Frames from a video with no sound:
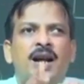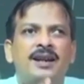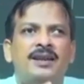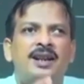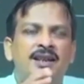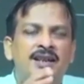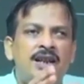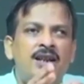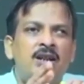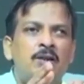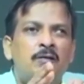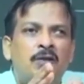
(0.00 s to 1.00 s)
and there is a
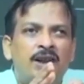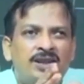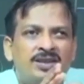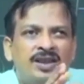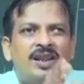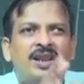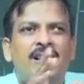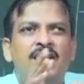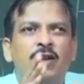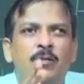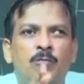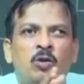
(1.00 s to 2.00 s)
friction
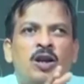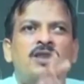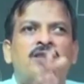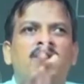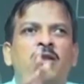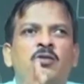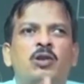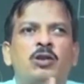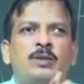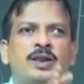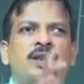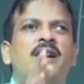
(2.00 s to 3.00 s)
kind of noise sound
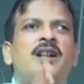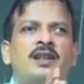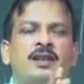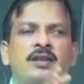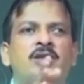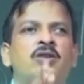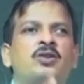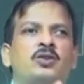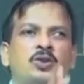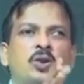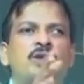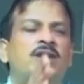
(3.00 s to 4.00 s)
will be generated. So,
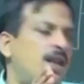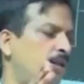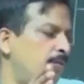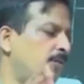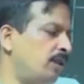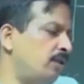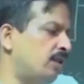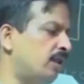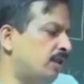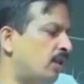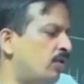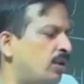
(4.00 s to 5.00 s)
those kind of
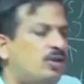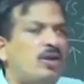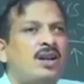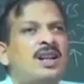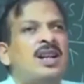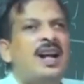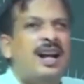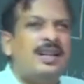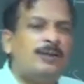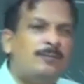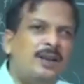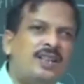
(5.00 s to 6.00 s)
sound is called
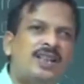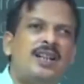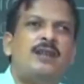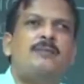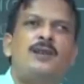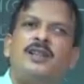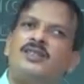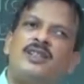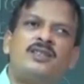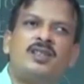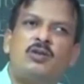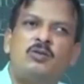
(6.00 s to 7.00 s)
aspiration and
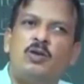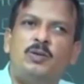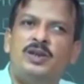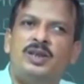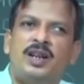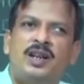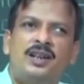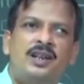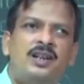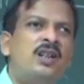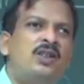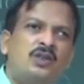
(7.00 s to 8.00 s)
friction sound will be
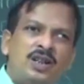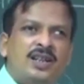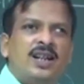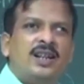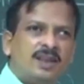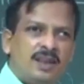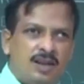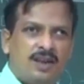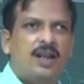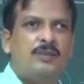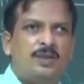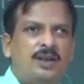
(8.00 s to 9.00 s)
generated. So, details I will
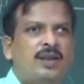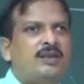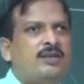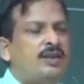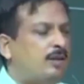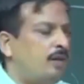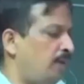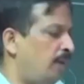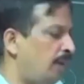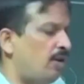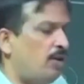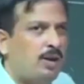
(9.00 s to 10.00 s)
come in that
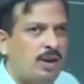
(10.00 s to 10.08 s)
manner of